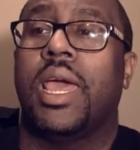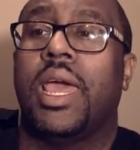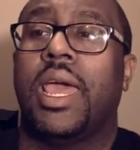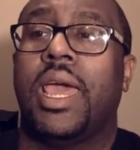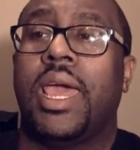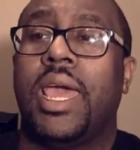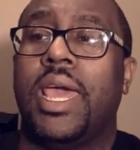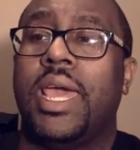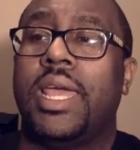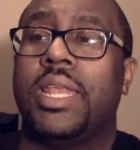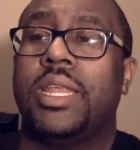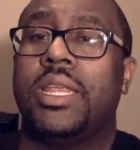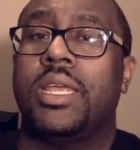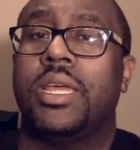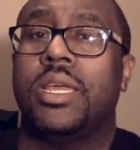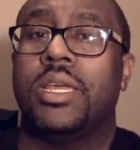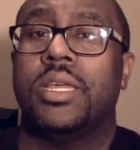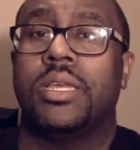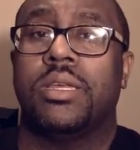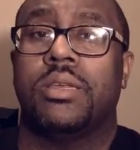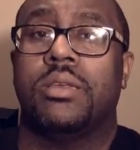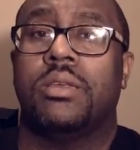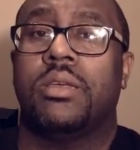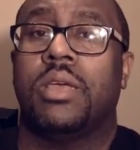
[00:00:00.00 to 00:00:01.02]
And
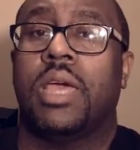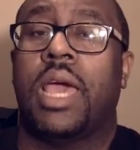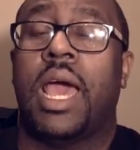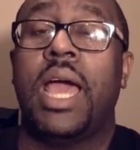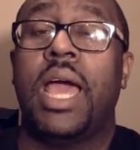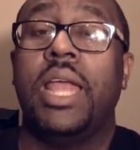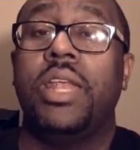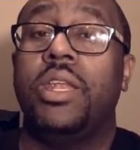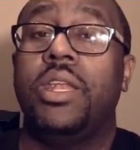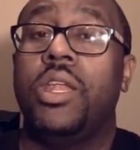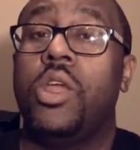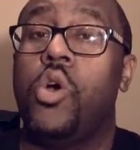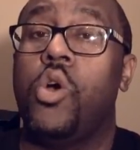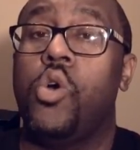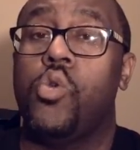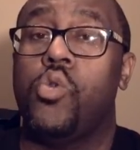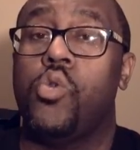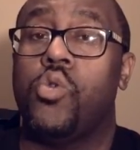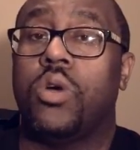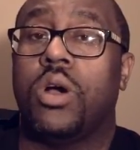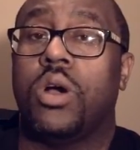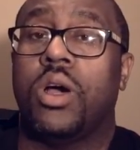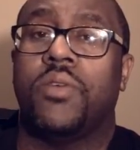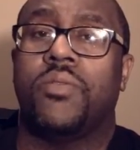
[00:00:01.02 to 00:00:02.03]
I
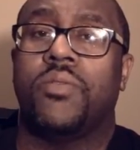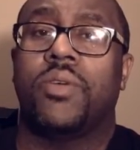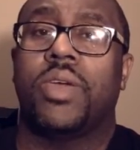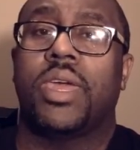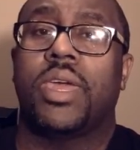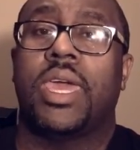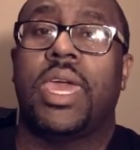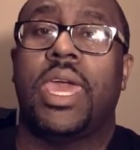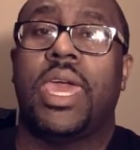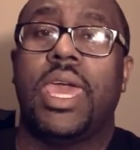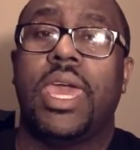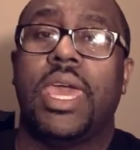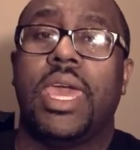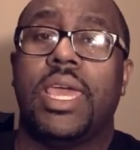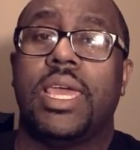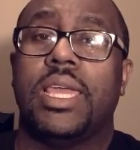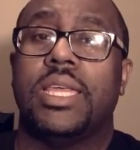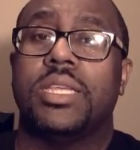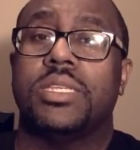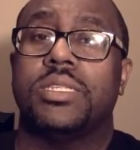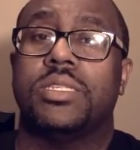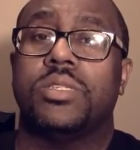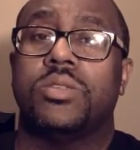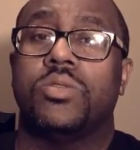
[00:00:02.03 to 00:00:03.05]
know of
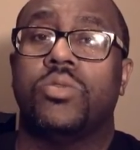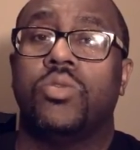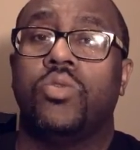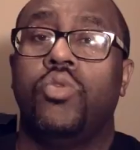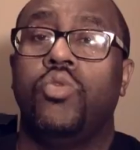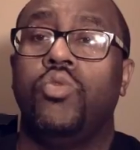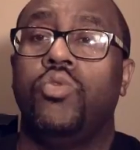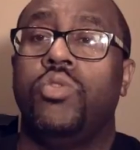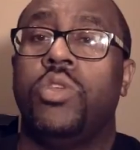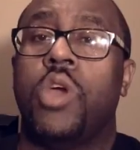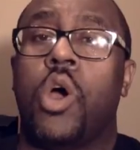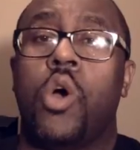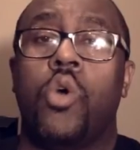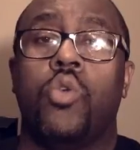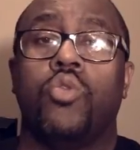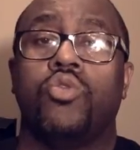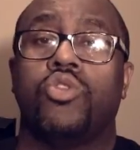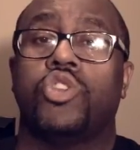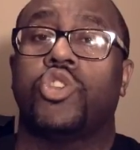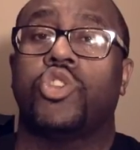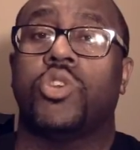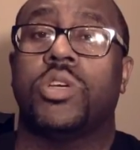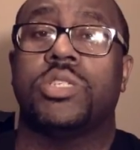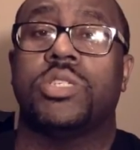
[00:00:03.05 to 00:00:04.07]
kids who don't
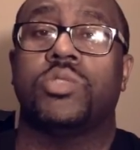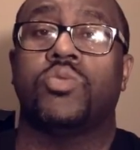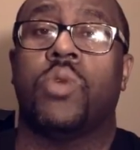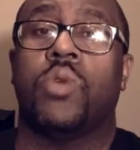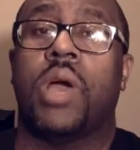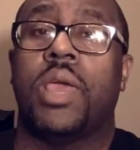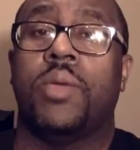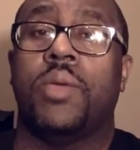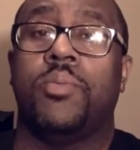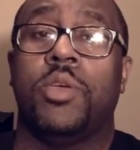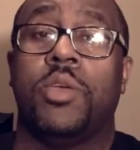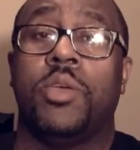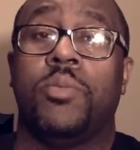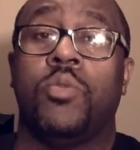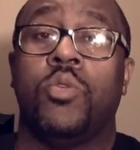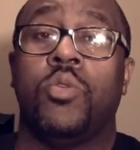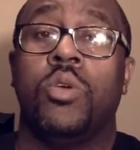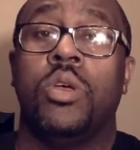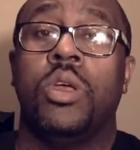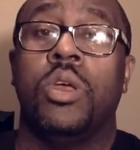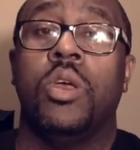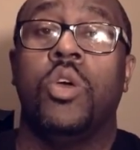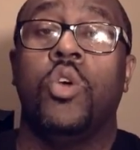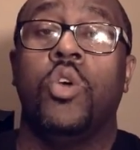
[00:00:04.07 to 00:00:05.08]
trust white people,
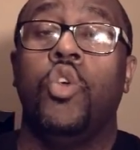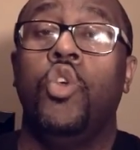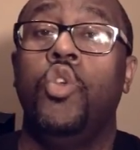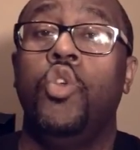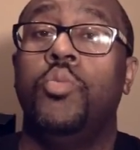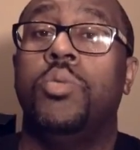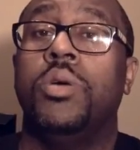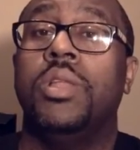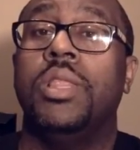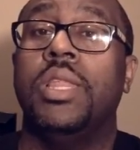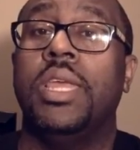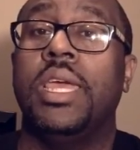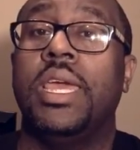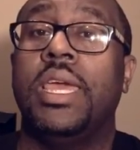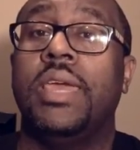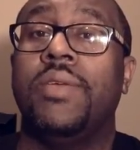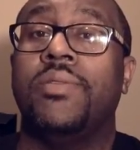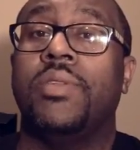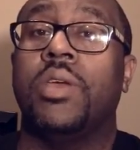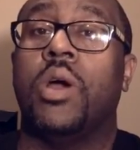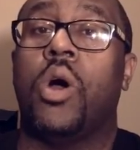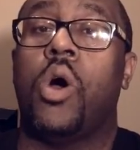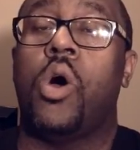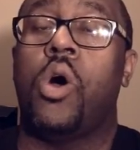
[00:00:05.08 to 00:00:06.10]
who believe
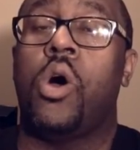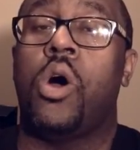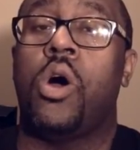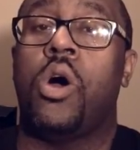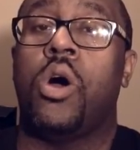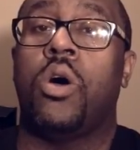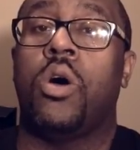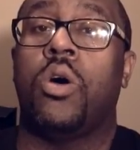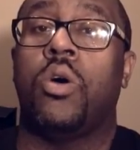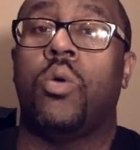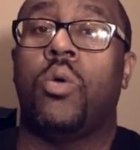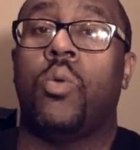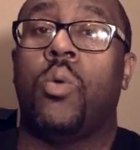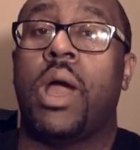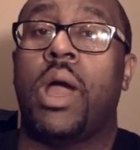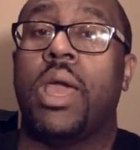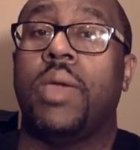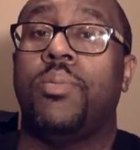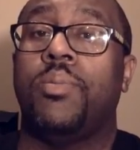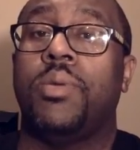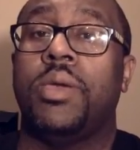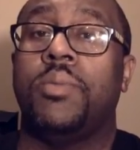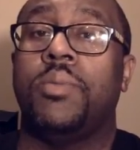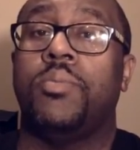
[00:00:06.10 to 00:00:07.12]
that all
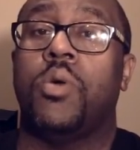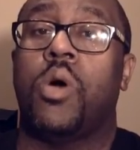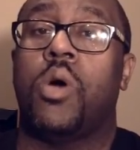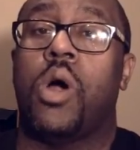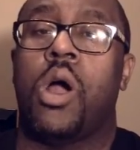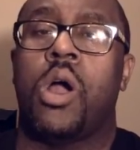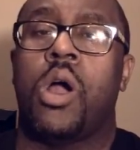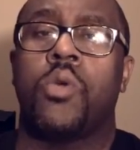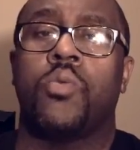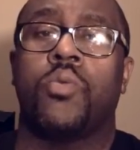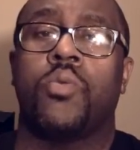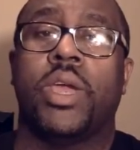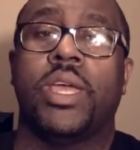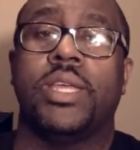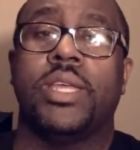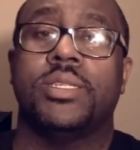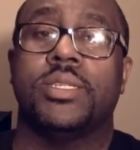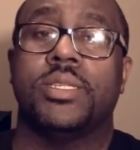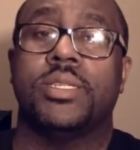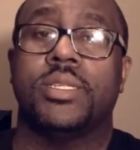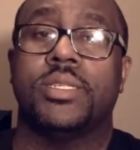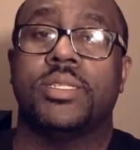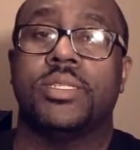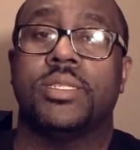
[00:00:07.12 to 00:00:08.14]
white people are
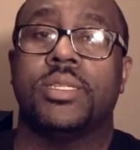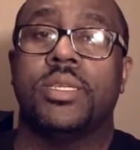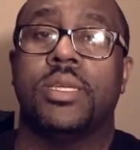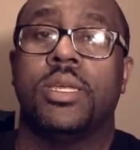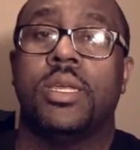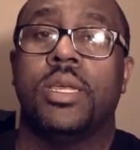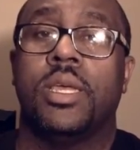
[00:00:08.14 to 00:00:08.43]
racist.